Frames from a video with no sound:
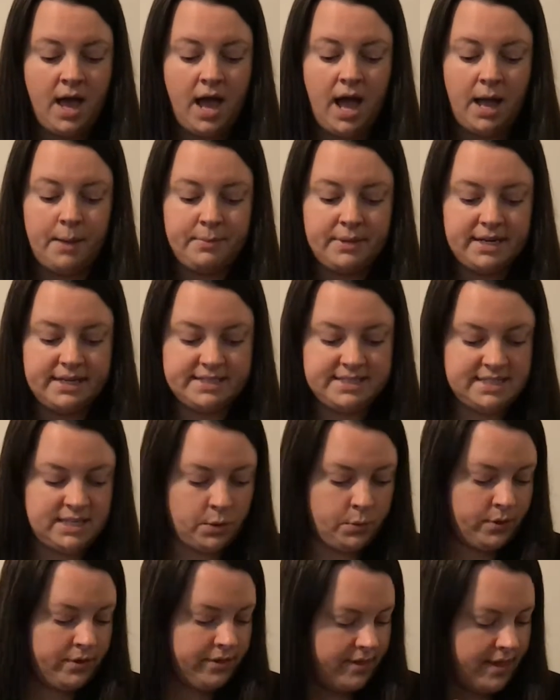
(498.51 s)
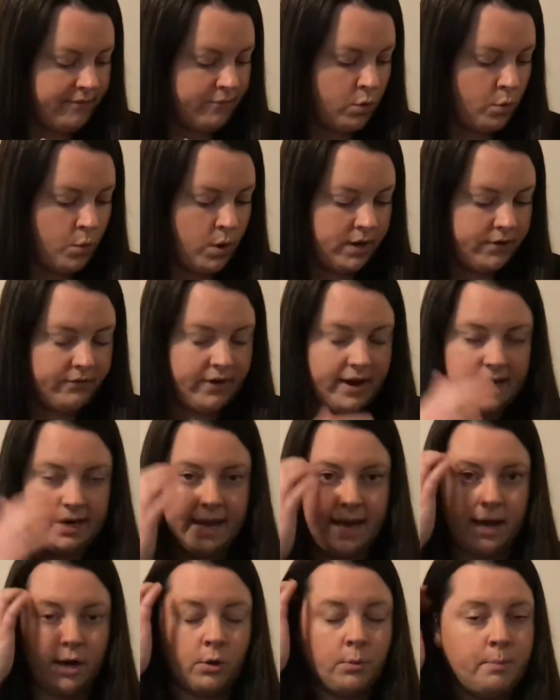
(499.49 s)
I'm gonna stick with level one right
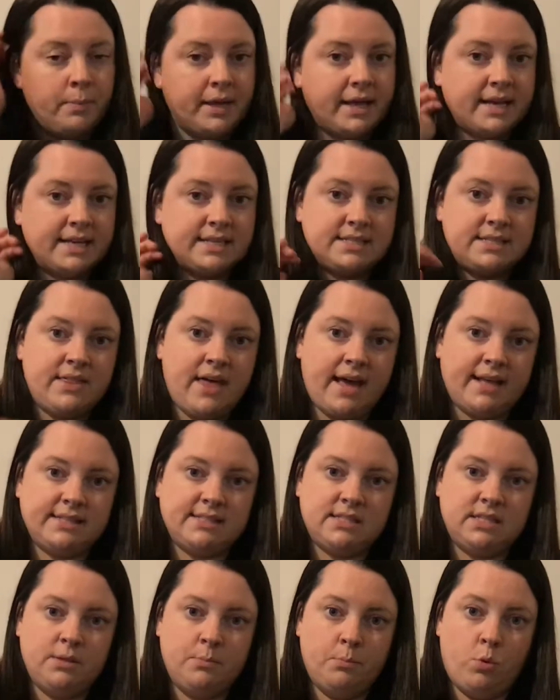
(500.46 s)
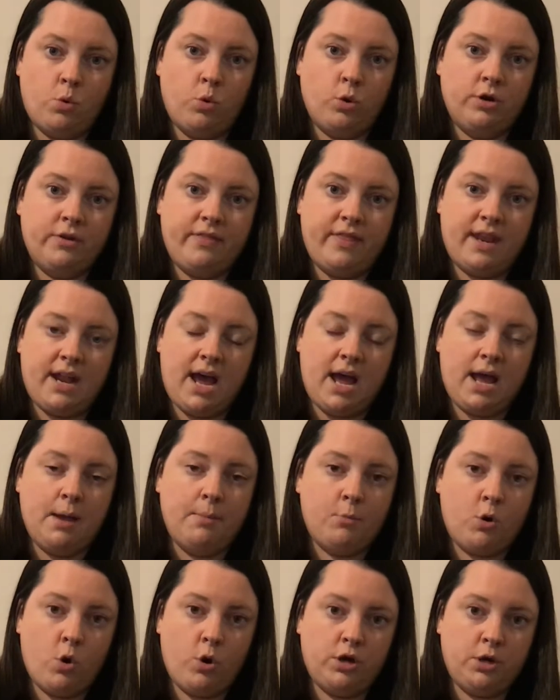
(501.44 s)
now because that's the board that I
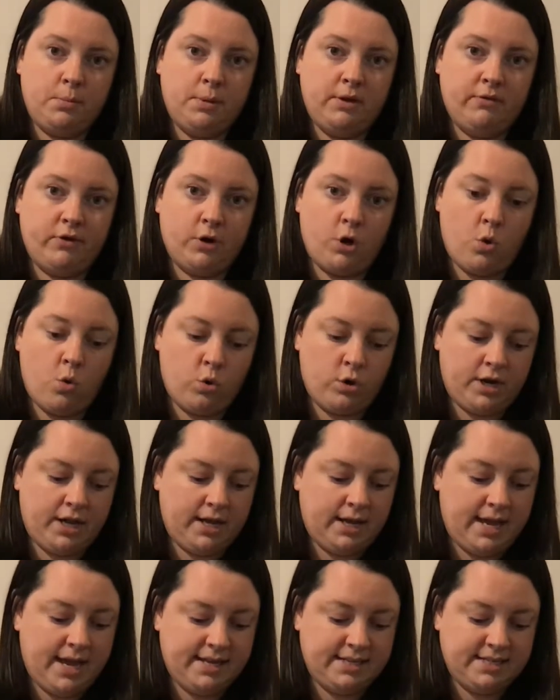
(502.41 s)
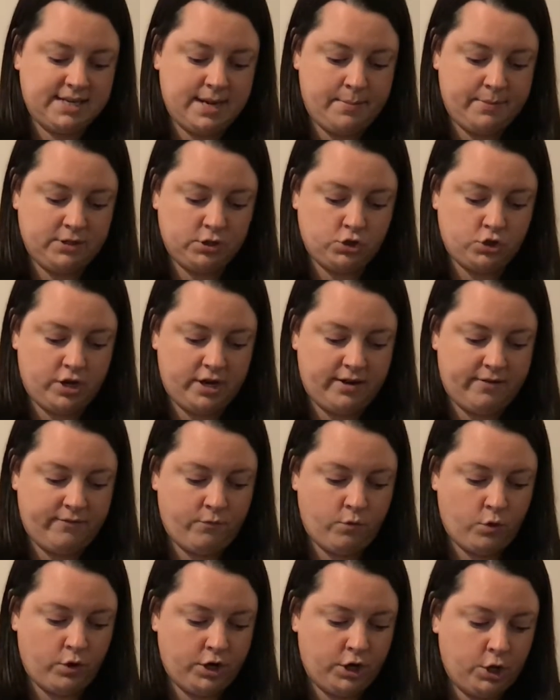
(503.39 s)
am going to be recording and demonstrating
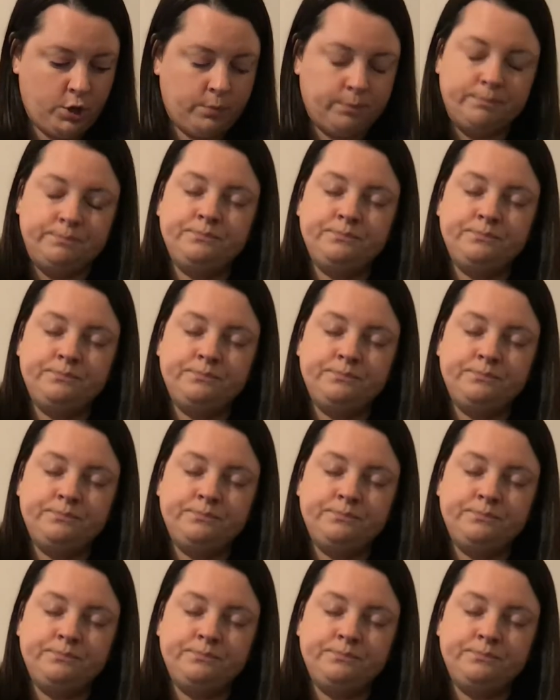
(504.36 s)
for you.